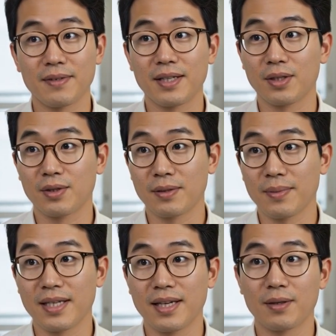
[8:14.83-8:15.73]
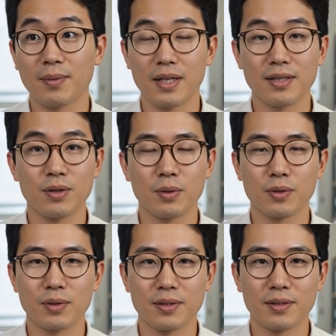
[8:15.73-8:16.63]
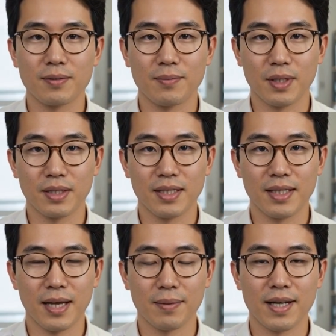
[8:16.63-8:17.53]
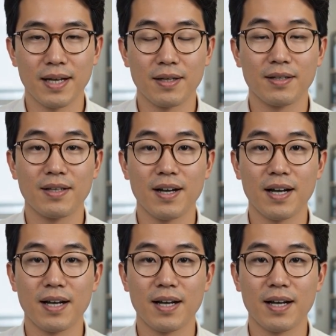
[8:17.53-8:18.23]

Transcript: including many enterprise tools, productivity applications,